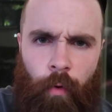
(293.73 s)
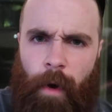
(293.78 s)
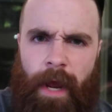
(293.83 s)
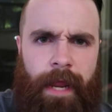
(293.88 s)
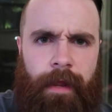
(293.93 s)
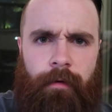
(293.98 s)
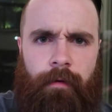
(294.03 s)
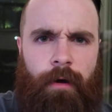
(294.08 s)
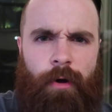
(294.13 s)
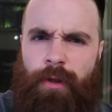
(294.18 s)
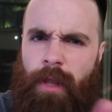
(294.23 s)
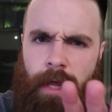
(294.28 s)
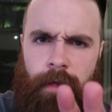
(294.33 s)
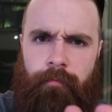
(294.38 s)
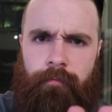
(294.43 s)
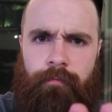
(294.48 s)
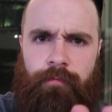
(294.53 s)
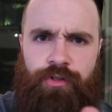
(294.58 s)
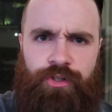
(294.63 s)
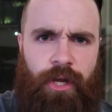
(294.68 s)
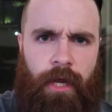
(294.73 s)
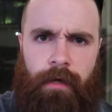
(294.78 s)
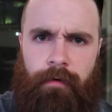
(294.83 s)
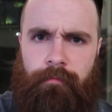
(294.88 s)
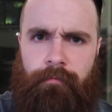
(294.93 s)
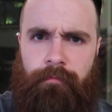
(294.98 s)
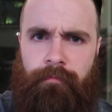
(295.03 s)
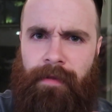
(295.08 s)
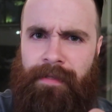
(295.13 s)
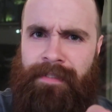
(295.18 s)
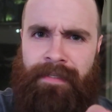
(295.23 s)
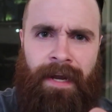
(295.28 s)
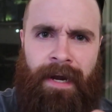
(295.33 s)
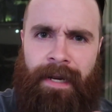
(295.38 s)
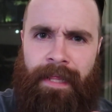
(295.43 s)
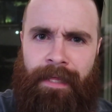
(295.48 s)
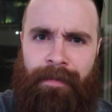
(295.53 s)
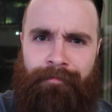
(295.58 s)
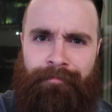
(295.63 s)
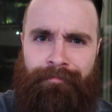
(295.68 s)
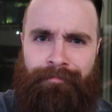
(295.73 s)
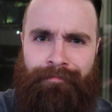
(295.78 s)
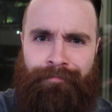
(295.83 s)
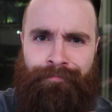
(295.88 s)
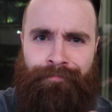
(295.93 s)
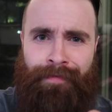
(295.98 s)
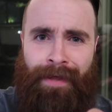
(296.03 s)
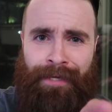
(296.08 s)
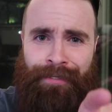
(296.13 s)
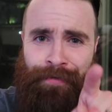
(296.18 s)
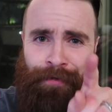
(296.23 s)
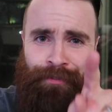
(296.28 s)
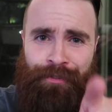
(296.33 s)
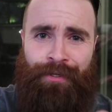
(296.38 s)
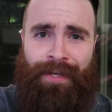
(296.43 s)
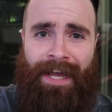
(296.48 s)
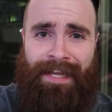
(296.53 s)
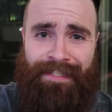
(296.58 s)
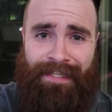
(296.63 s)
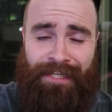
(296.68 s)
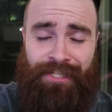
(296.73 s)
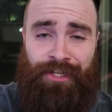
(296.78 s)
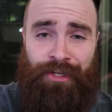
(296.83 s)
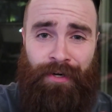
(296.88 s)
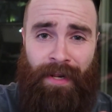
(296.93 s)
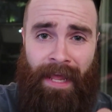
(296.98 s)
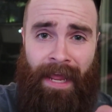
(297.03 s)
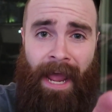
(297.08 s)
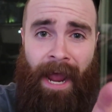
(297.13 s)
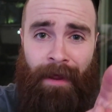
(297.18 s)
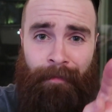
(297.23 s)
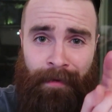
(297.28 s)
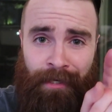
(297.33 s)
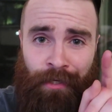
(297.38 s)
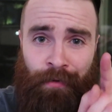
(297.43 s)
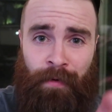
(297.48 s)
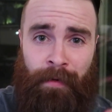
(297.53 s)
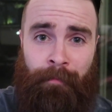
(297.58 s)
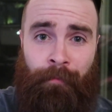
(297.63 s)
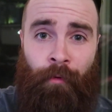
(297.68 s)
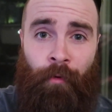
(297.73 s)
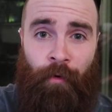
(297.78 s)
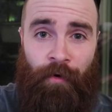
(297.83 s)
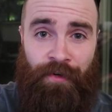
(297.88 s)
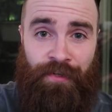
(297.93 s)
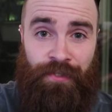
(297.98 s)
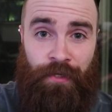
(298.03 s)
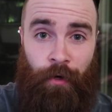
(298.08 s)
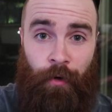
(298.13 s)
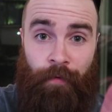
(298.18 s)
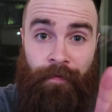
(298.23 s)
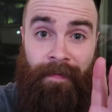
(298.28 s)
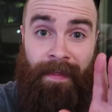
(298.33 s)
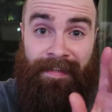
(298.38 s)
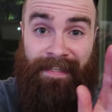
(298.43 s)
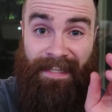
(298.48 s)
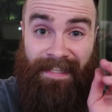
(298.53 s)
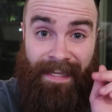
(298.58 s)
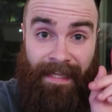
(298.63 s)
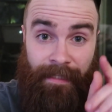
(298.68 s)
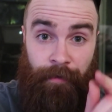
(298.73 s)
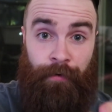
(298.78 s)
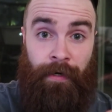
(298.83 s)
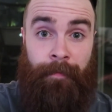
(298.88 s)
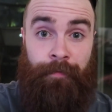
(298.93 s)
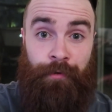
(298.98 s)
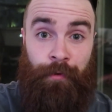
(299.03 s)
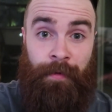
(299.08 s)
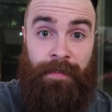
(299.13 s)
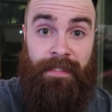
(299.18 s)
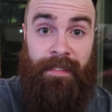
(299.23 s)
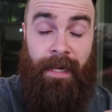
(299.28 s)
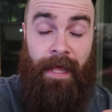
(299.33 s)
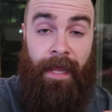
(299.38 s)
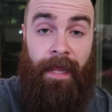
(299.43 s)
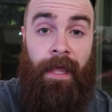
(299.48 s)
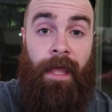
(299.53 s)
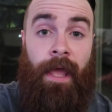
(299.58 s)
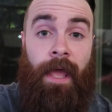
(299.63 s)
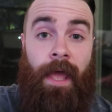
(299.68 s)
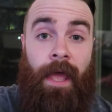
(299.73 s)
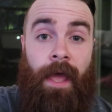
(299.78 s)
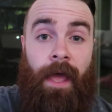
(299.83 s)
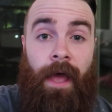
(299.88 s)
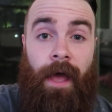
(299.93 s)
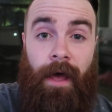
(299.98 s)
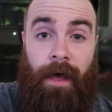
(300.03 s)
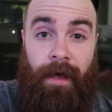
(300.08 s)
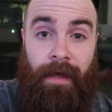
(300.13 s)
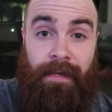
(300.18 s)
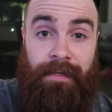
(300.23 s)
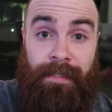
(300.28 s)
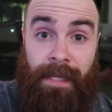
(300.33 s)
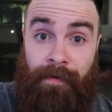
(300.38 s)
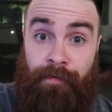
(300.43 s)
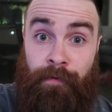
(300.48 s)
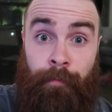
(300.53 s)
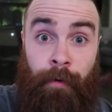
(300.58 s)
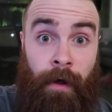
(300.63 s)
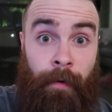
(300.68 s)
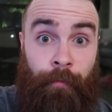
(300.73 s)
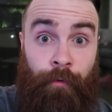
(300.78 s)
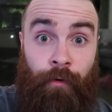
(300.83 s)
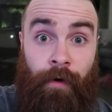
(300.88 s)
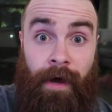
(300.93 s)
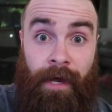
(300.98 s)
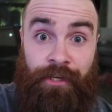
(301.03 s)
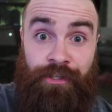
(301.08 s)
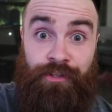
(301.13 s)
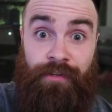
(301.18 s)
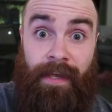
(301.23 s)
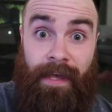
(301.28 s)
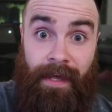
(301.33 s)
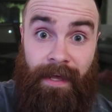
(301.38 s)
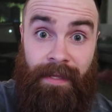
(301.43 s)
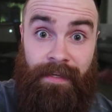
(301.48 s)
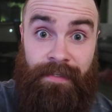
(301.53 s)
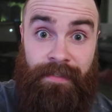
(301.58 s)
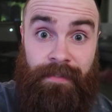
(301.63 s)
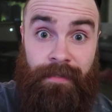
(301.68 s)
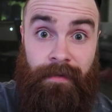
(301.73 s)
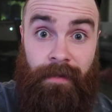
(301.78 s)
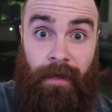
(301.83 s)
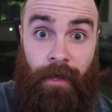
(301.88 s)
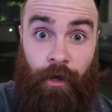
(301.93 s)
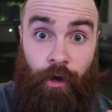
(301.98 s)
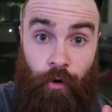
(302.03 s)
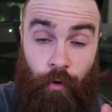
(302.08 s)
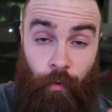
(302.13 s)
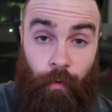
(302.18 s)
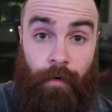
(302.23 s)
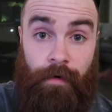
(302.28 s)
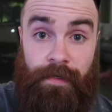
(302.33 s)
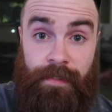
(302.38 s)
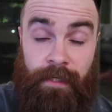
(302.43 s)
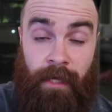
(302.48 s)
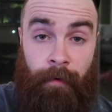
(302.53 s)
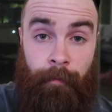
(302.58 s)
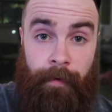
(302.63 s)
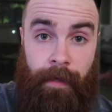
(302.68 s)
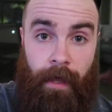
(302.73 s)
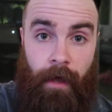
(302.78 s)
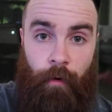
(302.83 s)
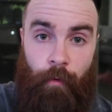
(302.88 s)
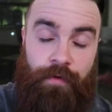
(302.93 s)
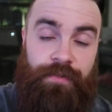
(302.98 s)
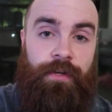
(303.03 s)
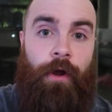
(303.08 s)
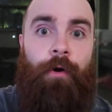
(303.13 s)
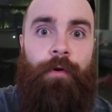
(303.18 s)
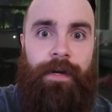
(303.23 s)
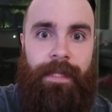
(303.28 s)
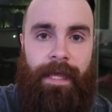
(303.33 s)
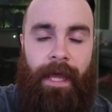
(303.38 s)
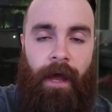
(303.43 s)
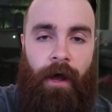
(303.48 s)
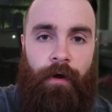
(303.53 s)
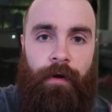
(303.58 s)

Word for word: Wait, hold on, Chuck, that's not it. I told you guys yesterday I'd be doing more, so that's exactly what I'm doing today. David Bombal actually has a course coming out, well, it's already